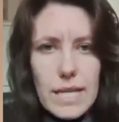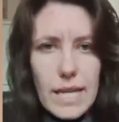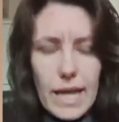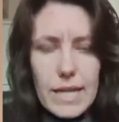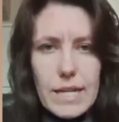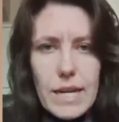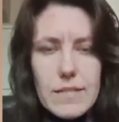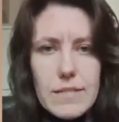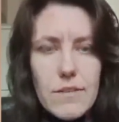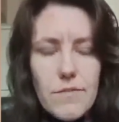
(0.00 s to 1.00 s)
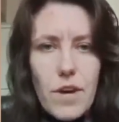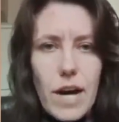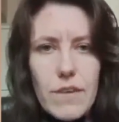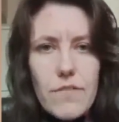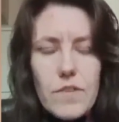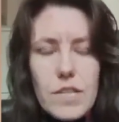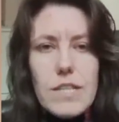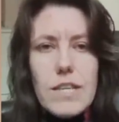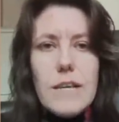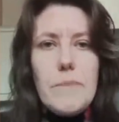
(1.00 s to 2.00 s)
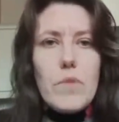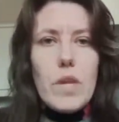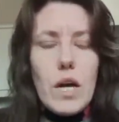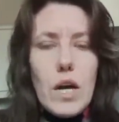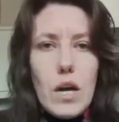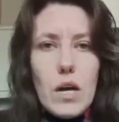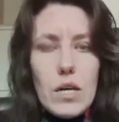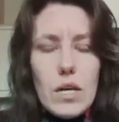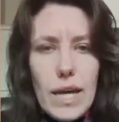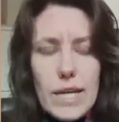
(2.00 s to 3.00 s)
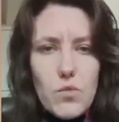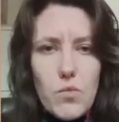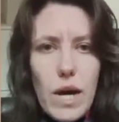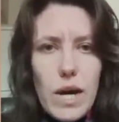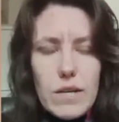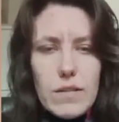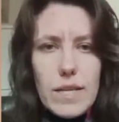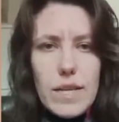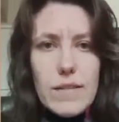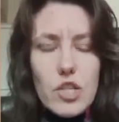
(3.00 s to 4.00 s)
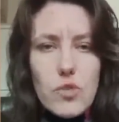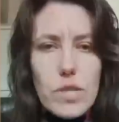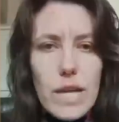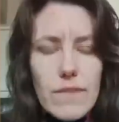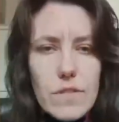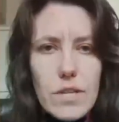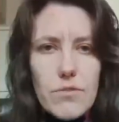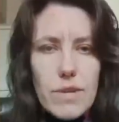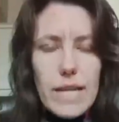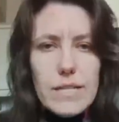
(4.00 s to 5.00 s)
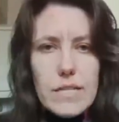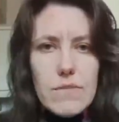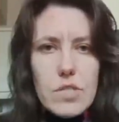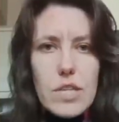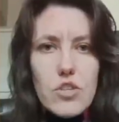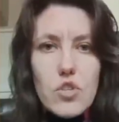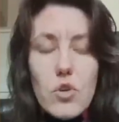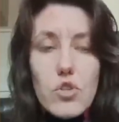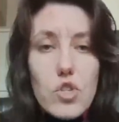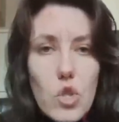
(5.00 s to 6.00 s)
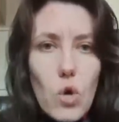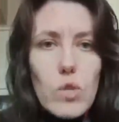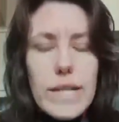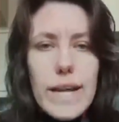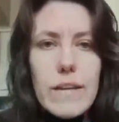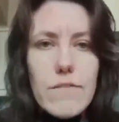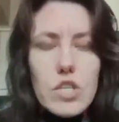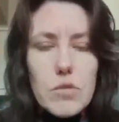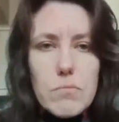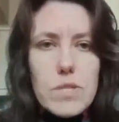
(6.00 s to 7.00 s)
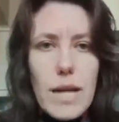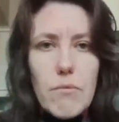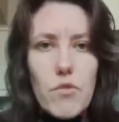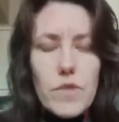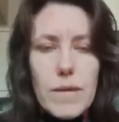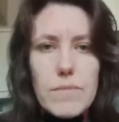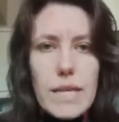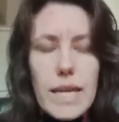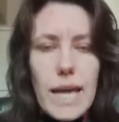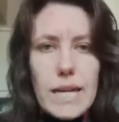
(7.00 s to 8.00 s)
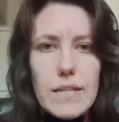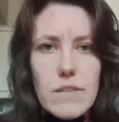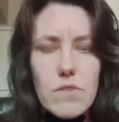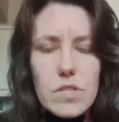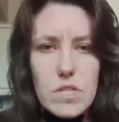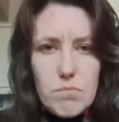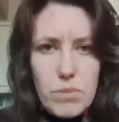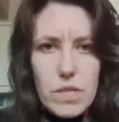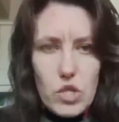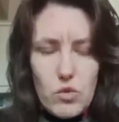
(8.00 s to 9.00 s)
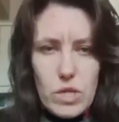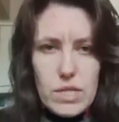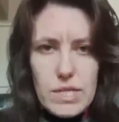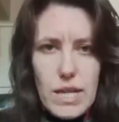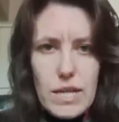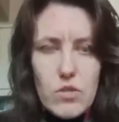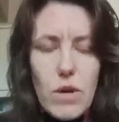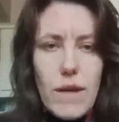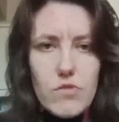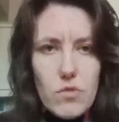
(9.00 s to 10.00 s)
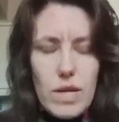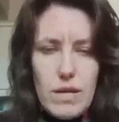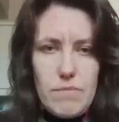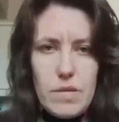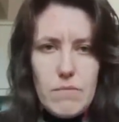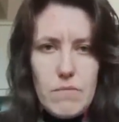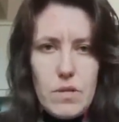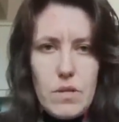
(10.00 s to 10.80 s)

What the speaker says: cannot survive at war there. They don't have their relatives. They don't know language. Some of them, they cannot even speak. You understand? You have to help them.